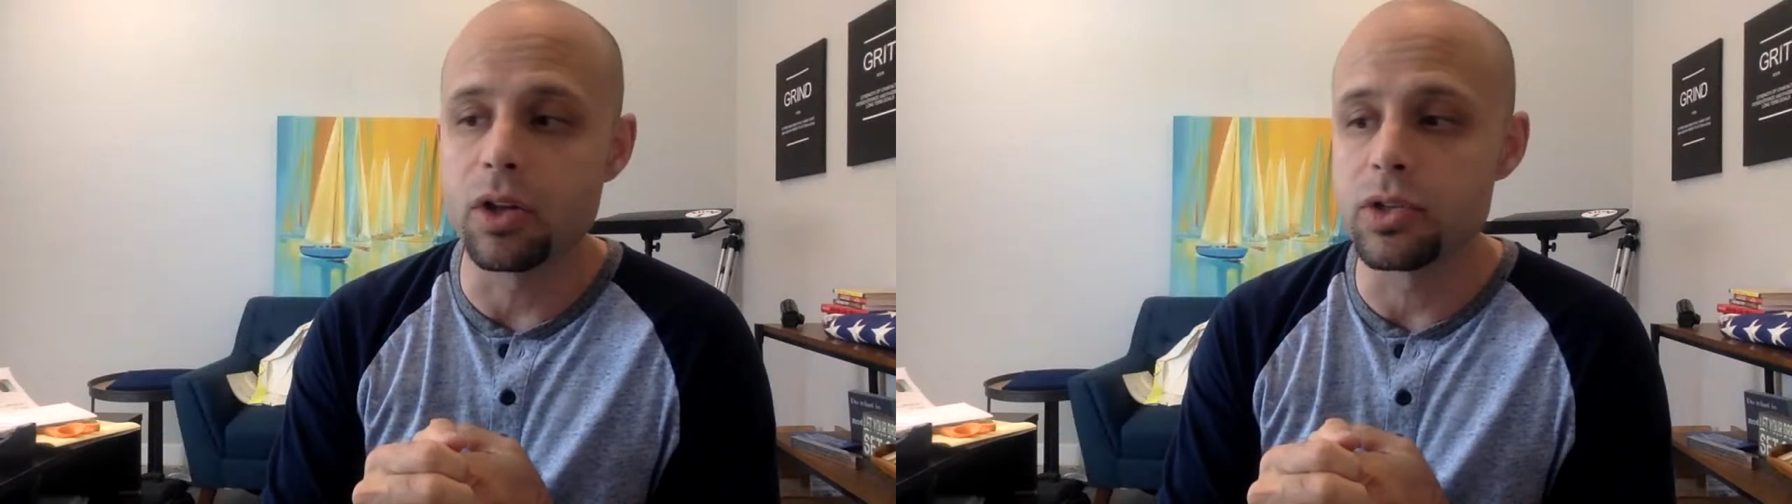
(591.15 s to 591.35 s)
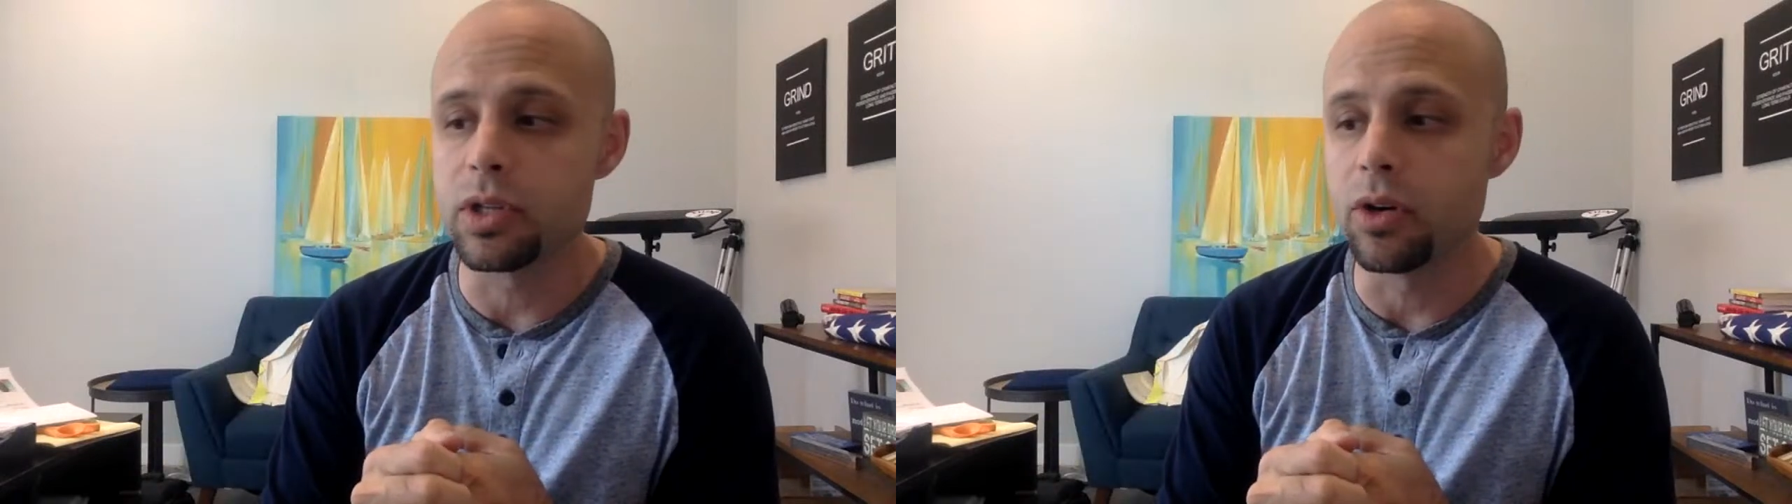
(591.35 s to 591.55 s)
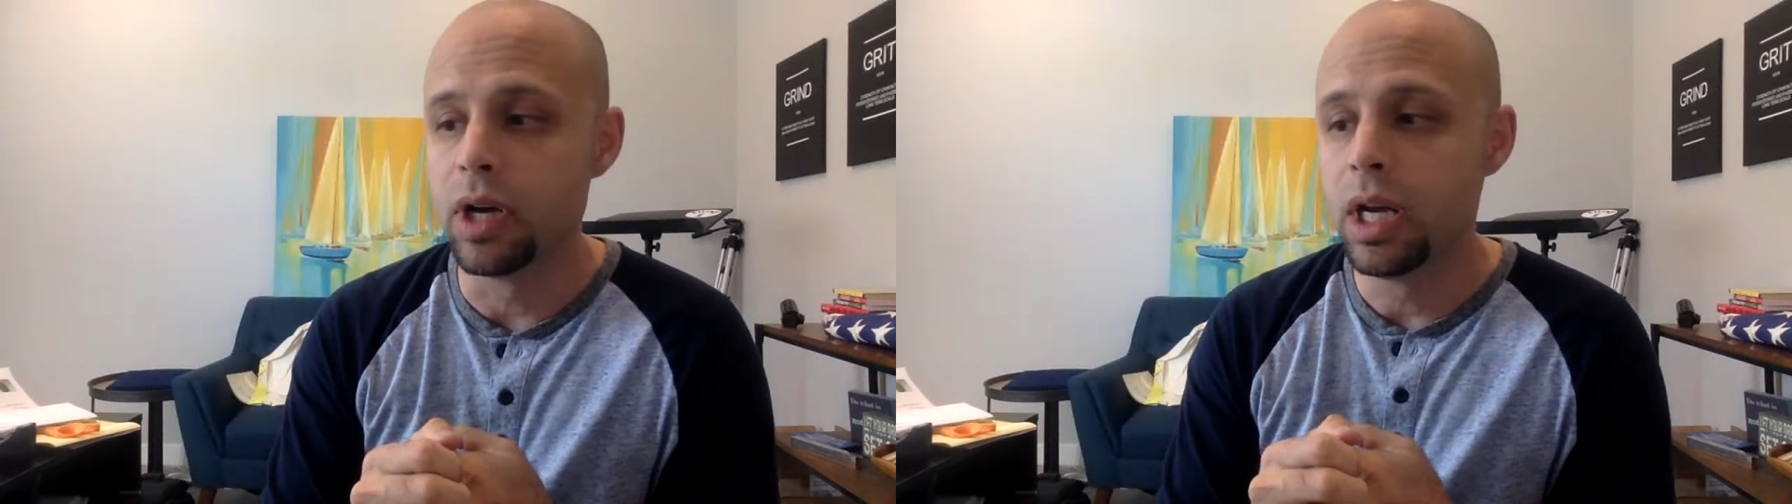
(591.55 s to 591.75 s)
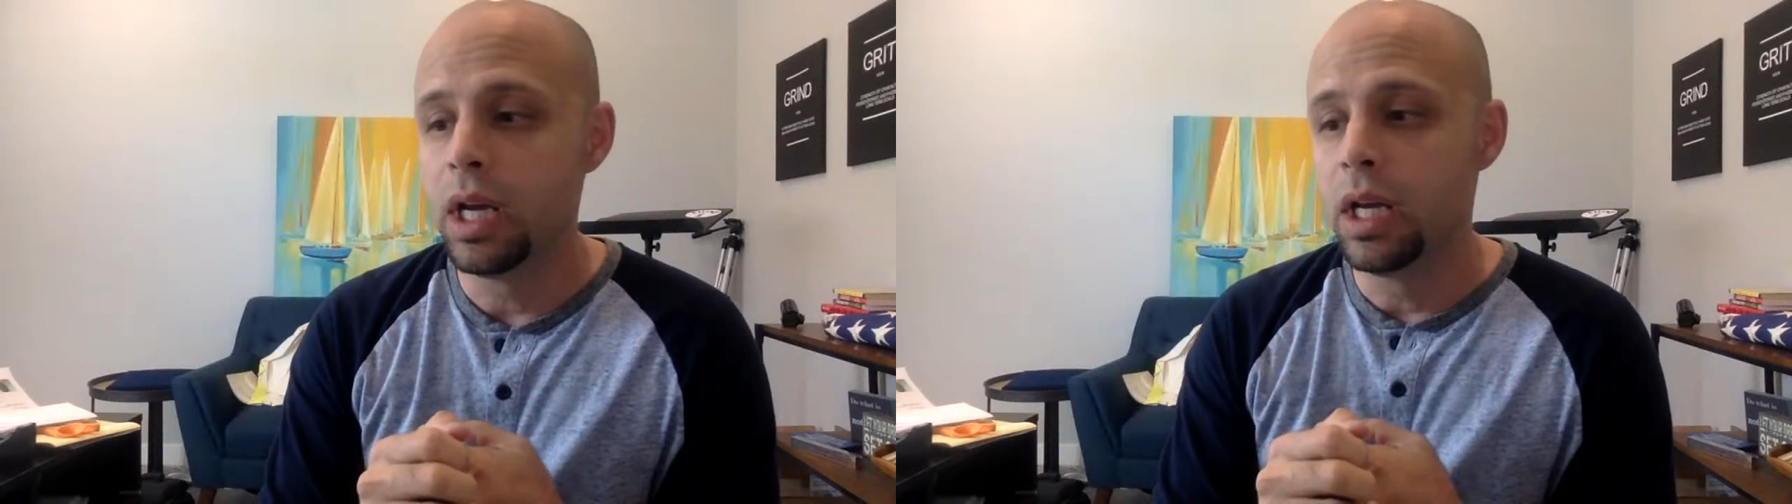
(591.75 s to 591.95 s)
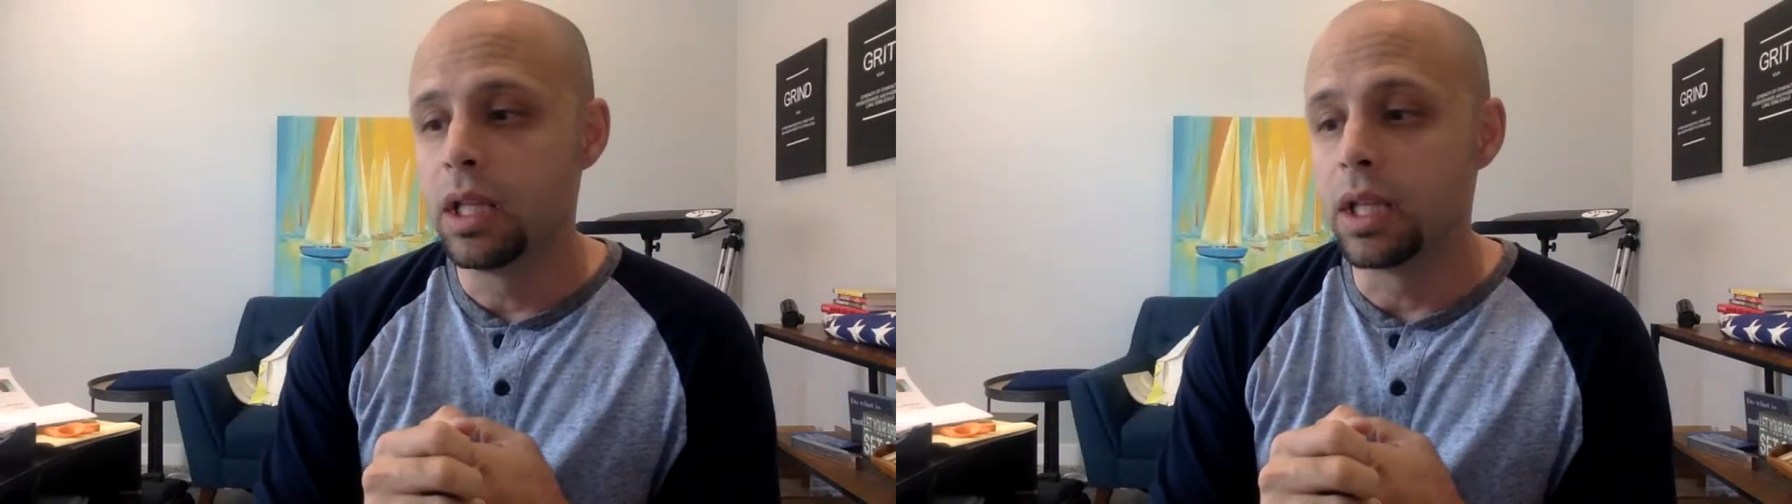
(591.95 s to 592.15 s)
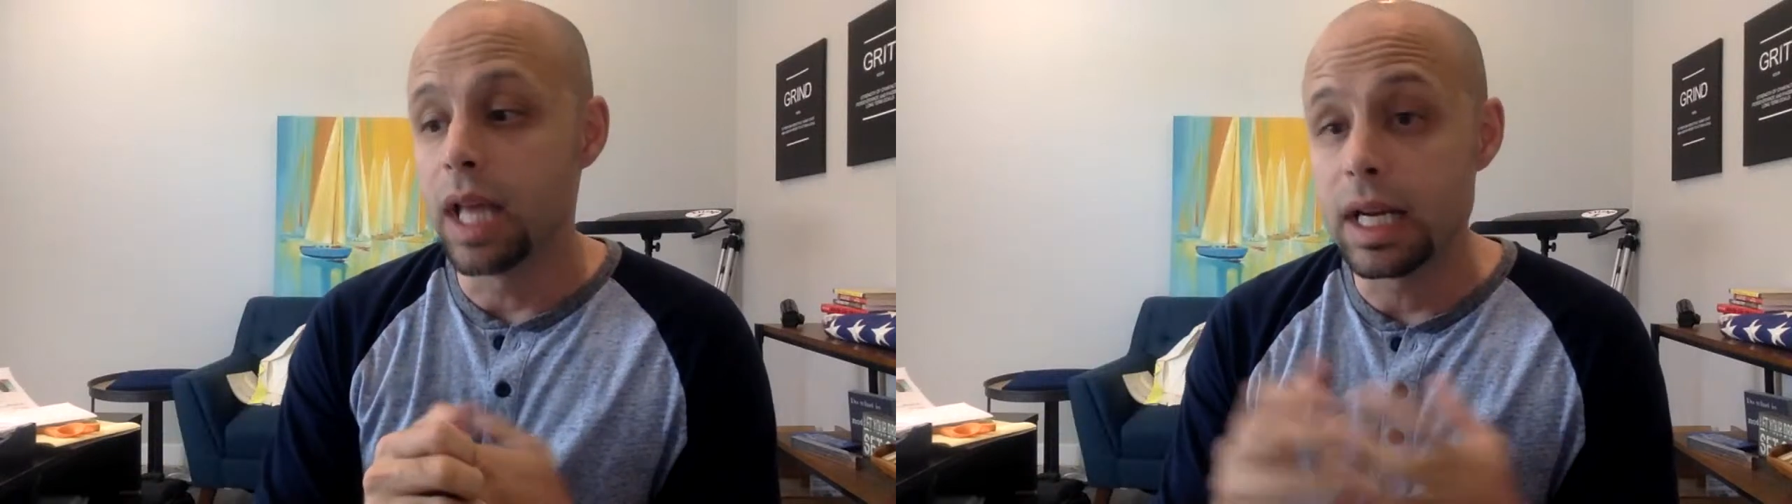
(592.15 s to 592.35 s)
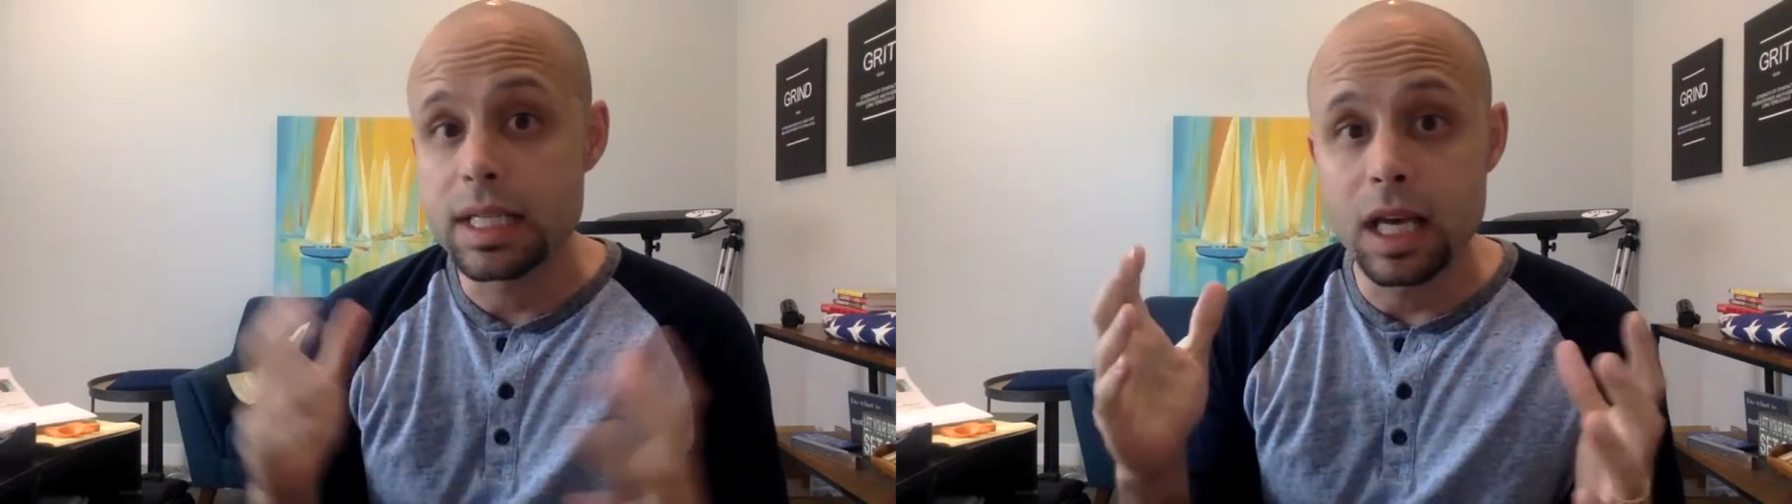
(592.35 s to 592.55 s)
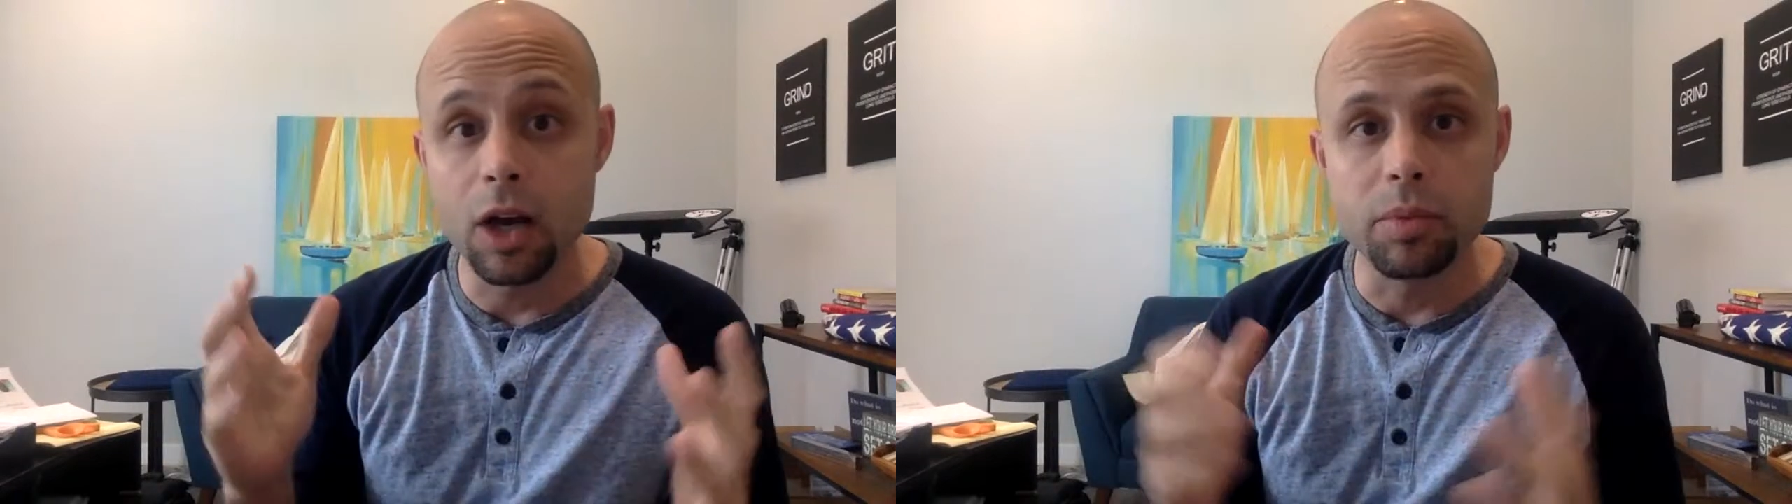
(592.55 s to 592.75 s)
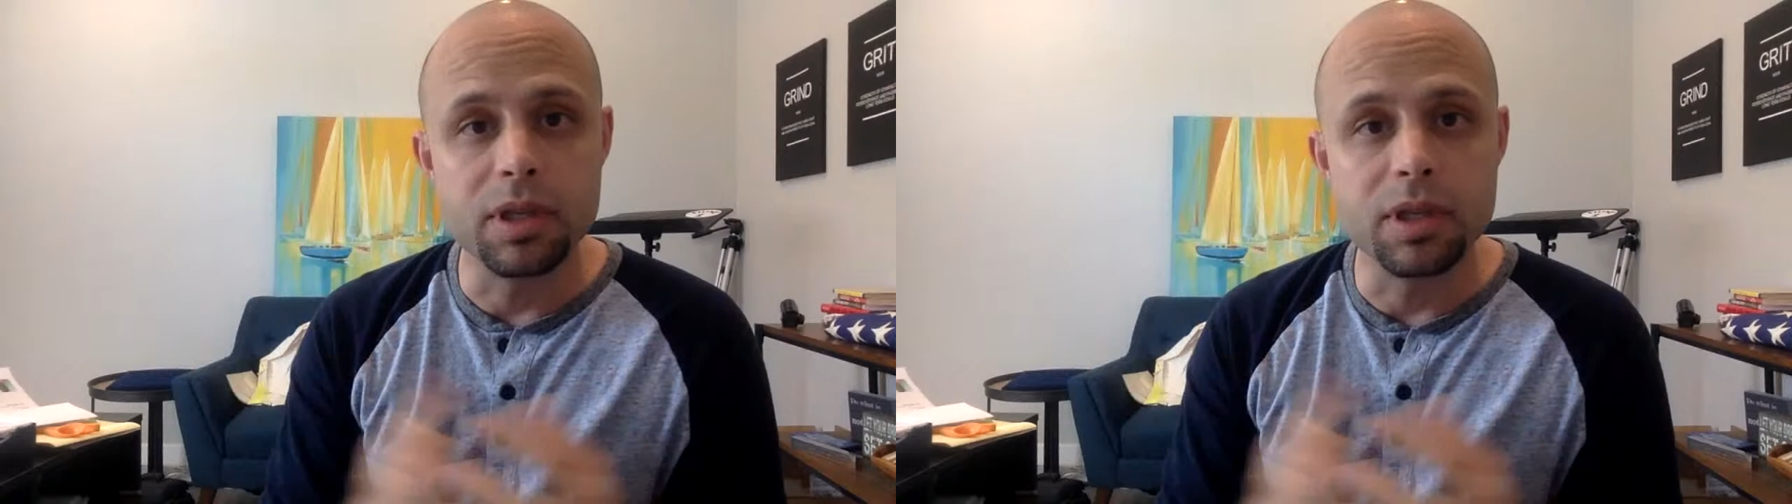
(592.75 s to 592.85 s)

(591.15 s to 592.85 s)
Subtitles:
So let us help.